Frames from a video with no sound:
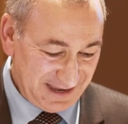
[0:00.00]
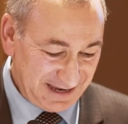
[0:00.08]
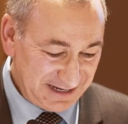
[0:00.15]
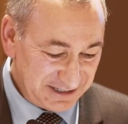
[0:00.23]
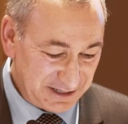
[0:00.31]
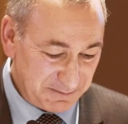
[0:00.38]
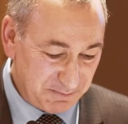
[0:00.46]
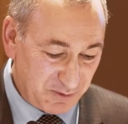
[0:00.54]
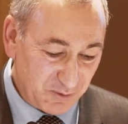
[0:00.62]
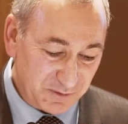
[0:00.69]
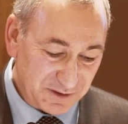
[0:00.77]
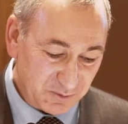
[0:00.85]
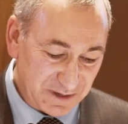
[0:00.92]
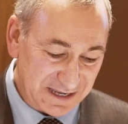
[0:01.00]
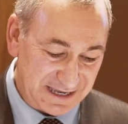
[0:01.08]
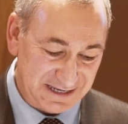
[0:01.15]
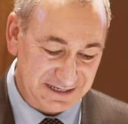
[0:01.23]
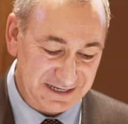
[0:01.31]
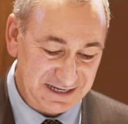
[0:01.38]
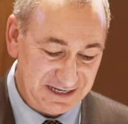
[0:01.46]
It is important that we
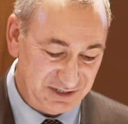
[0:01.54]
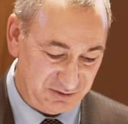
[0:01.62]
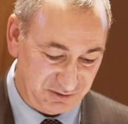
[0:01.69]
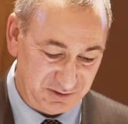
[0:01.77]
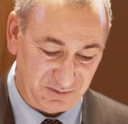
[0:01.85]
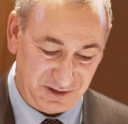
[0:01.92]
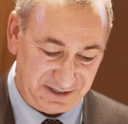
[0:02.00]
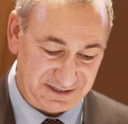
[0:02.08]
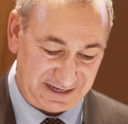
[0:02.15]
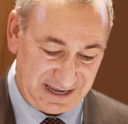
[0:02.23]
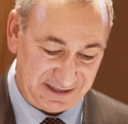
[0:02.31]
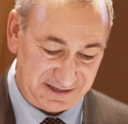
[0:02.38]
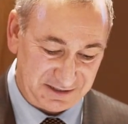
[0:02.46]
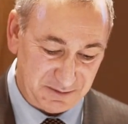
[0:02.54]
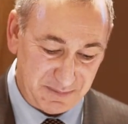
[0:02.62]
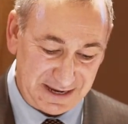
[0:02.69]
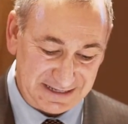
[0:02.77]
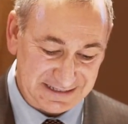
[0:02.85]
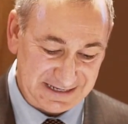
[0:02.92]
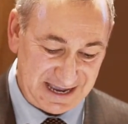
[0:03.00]
continue to work together to
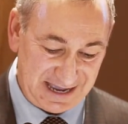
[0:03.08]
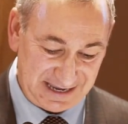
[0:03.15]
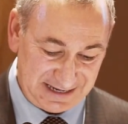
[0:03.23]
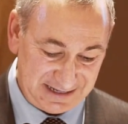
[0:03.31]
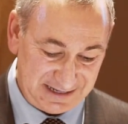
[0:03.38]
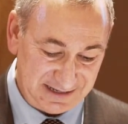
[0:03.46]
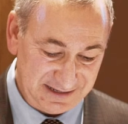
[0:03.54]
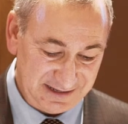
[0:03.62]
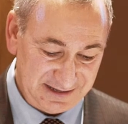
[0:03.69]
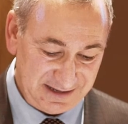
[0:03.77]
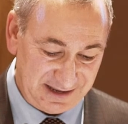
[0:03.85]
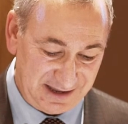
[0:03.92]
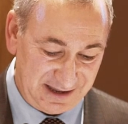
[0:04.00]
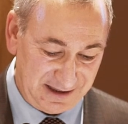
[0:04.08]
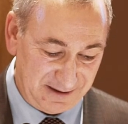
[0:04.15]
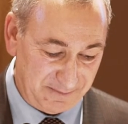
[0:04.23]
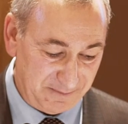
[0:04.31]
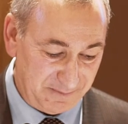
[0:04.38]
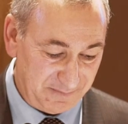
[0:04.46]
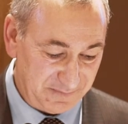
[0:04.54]
maintain
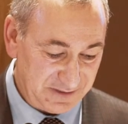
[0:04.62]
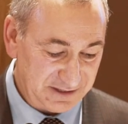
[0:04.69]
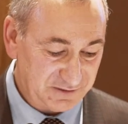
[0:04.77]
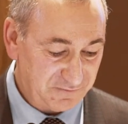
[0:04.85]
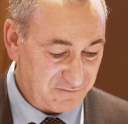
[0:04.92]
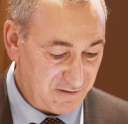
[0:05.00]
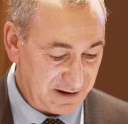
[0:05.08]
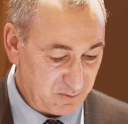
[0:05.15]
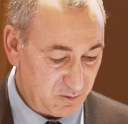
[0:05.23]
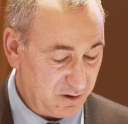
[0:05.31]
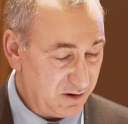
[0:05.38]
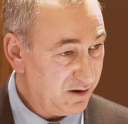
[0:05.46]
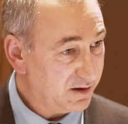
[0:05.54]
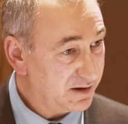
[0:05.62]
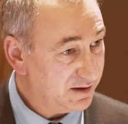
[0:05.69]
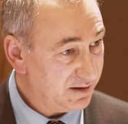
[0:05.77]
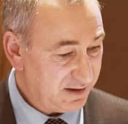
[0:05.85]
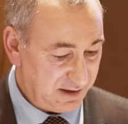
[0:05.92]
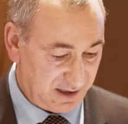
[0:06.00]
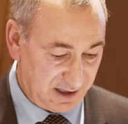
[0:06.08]
this framework
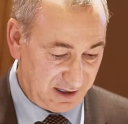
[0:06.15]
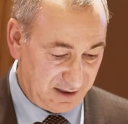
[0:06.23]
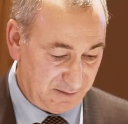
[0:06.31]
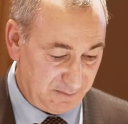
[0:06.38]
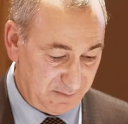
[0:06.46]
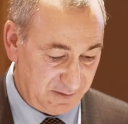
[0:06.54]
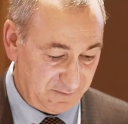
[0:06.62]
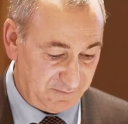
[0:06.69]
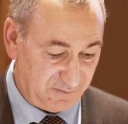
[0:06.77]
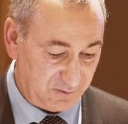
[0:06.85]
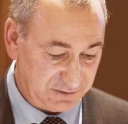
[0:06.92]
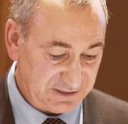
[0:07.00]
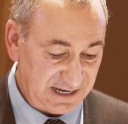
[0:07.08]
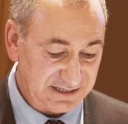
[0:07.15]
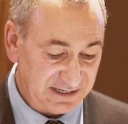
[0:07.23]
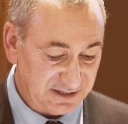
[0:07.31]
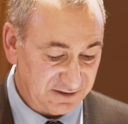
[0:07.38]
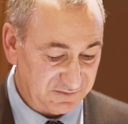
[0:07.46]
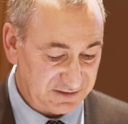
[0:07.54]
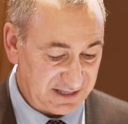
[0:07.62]
for
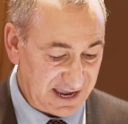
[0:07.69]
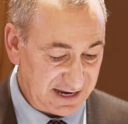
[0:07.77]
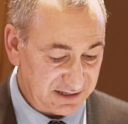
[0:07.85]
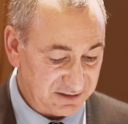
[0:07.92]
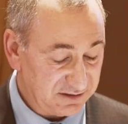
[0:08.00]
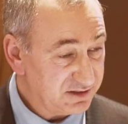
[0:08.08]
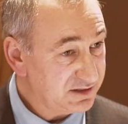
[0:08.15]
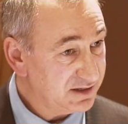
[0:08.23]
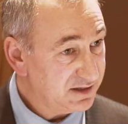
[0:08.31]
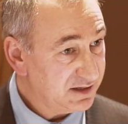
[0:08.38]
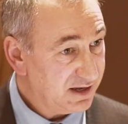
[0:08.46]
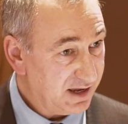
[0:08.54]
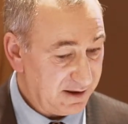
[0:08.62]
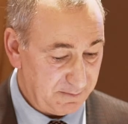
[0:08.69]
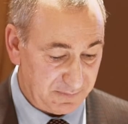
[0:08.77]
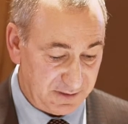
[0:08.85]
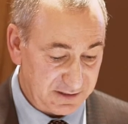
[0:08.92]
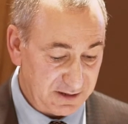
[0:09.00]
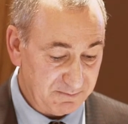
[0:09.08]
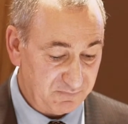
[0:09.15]
setting of standards
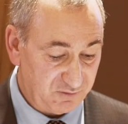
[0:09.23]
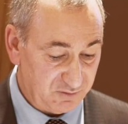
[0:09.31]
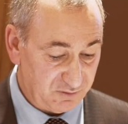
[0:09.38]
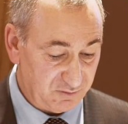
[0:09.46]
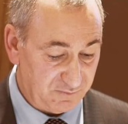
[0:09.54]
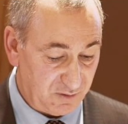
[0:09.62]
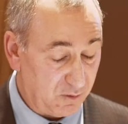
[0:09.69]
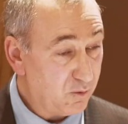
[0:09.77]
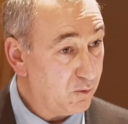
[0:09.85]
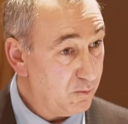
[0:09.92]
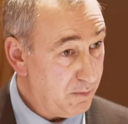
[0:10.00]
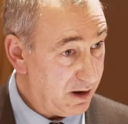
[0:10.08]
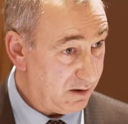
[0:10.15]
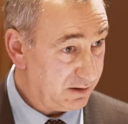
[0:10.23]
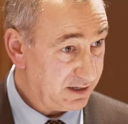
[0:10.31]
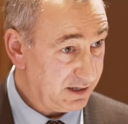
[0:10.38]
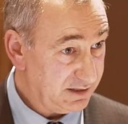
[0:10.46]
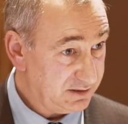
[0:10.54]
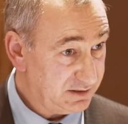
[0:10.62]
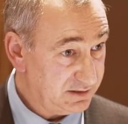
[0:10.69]
that improve all
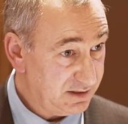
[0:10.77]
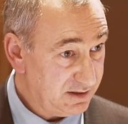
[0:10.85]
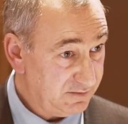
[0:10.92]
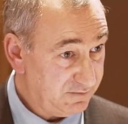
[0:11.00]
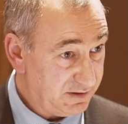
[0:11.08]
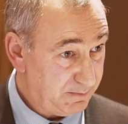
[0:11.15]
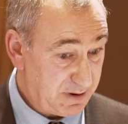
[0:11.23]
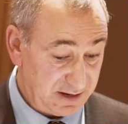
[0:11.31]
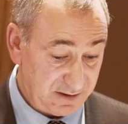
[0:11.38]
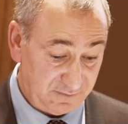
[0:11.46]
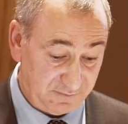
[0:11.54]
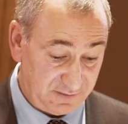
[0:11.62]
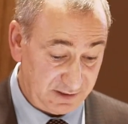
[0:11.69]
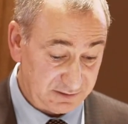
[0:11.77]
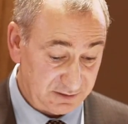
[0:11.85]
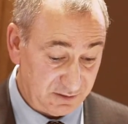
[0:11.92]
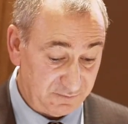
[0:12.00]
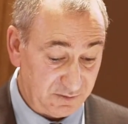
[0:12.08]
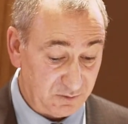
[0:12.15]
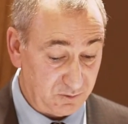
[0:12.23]
markets for the benefit
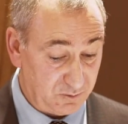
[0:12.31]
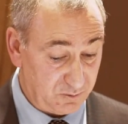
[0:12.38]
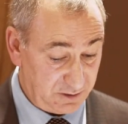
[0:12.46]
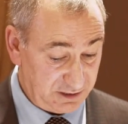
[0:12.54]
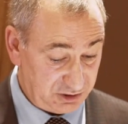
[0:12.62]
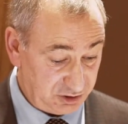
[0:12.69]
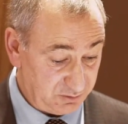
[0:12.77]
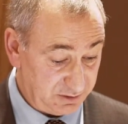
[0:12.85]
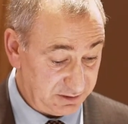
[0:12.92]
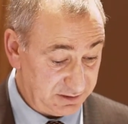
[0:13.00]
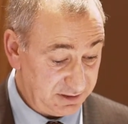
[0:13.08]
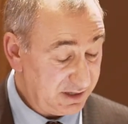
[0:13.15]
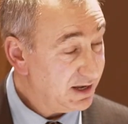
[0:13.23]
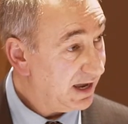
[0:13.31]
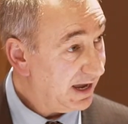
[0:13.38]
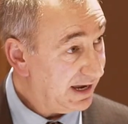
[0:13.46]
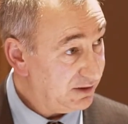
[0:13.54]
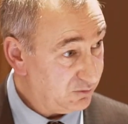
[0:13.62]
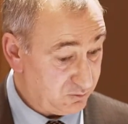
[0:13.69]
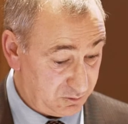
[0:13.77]
of all issuers
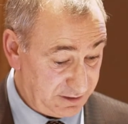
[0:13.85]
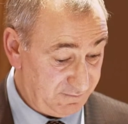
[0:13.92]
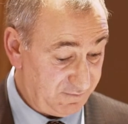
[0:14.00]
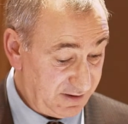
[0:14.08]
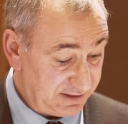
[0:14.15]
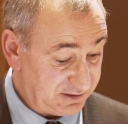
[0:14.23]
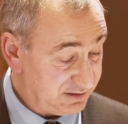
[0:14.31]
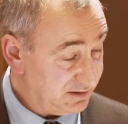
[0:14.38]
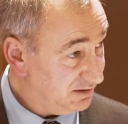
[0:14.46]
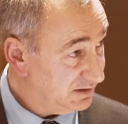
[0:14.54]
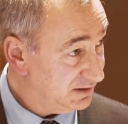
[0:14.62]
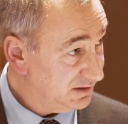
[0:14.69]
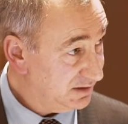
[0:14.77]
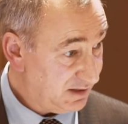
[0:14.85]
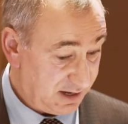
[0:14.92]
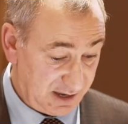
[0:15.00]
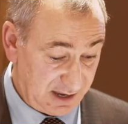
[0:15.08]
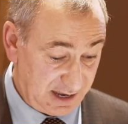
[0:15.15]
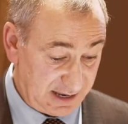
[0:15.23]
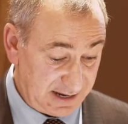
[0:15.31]
and all investors.
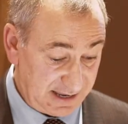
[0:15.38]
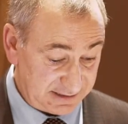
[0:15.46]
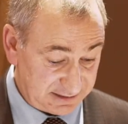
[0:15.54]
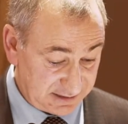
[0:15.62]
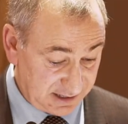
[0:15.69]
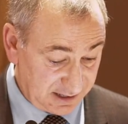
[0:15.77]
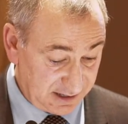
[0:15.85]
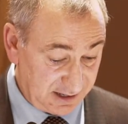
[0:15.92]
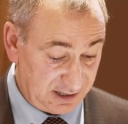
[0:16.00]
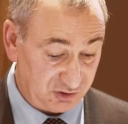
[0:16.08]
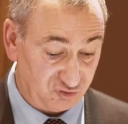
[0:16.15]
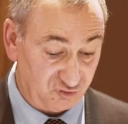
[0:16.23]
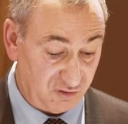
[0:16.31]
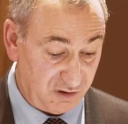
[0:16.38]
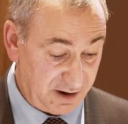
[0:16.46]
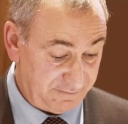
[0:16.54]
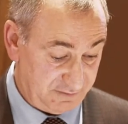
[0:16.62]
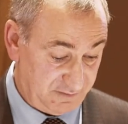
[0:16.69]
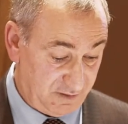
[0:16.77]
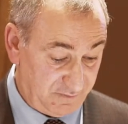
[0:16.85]
And that's a
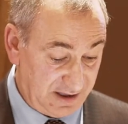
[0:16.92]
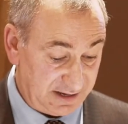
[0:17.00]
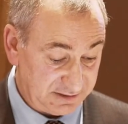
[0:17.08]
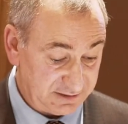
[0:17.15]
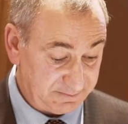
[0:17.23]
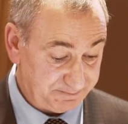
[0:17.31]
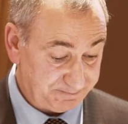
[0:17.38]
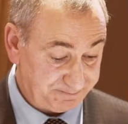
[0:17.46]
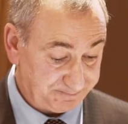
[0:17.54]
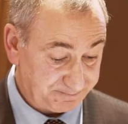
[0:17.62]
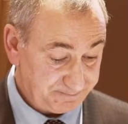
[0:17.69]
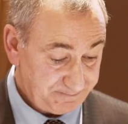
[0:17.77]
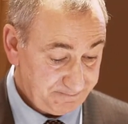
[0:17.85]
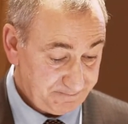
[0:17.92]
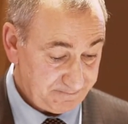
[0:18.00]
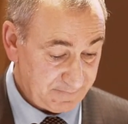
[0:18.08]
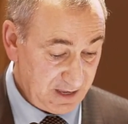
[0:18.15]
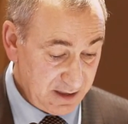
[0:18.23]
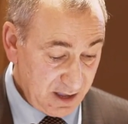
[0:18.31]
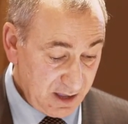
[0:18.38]
driver of us.
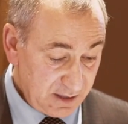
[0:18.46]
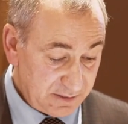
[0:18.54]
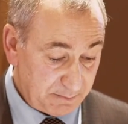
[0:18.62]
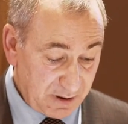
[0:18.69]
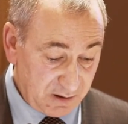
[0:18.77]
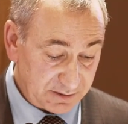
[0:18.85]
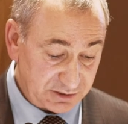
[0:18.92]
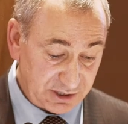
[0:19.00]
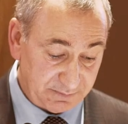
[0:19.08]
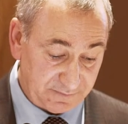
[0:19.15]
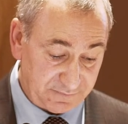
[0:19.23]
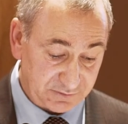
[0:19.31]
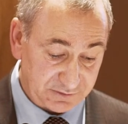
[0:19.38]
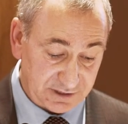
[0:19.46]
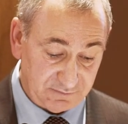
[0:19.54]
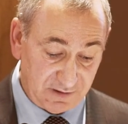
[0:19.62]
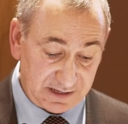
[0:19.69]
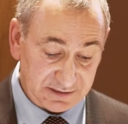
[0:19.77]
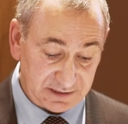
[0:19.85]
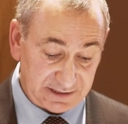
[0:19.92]
The partnership of FTSE
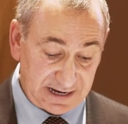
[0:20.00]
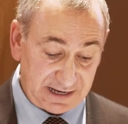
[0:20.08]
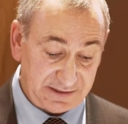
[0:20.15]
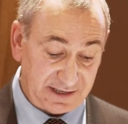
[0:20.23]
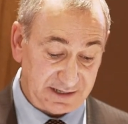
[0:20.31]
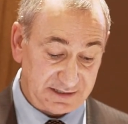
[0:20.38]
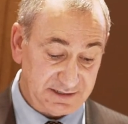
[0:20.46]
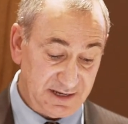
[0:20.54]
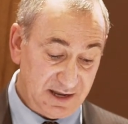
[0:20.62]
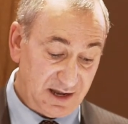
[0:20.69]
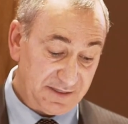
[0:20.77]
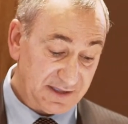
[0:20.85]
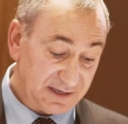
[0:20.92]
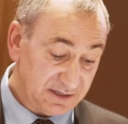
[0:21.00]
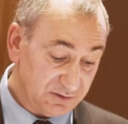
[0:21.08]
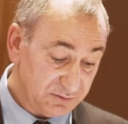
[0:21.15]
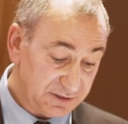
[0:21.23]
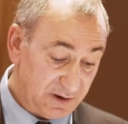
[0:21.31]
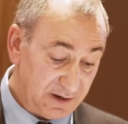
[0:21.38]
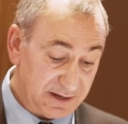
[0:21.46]
Russell and ATHEX, I think, is
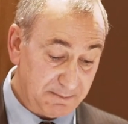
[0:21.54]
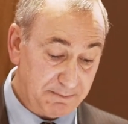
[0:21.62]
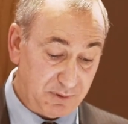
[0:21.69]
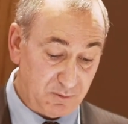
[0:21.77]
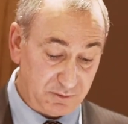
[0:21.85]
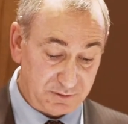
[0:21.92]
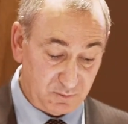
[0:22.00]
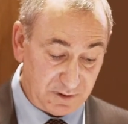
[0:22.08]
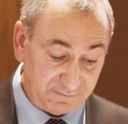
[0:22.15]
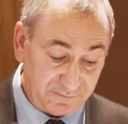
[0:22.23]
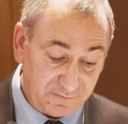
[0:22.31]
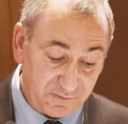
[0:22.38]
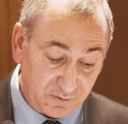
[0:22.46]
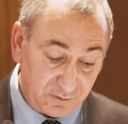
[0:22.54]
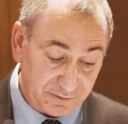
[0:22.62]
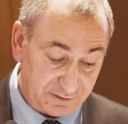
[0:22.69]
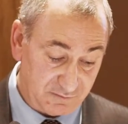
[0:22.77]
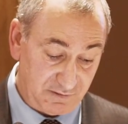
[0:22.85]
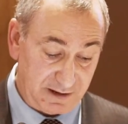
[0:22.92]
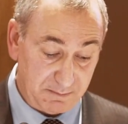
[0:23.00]
also an important one for the
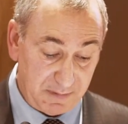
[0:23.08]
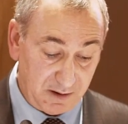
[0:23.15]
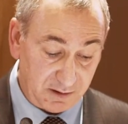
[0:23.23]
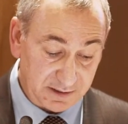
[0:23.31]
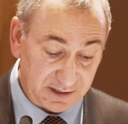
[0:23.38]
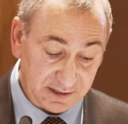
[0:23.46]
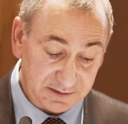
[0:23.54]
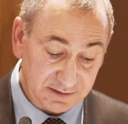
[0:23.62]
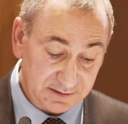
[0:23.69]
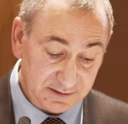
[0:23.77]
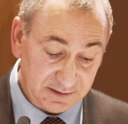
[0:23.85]
Greek market.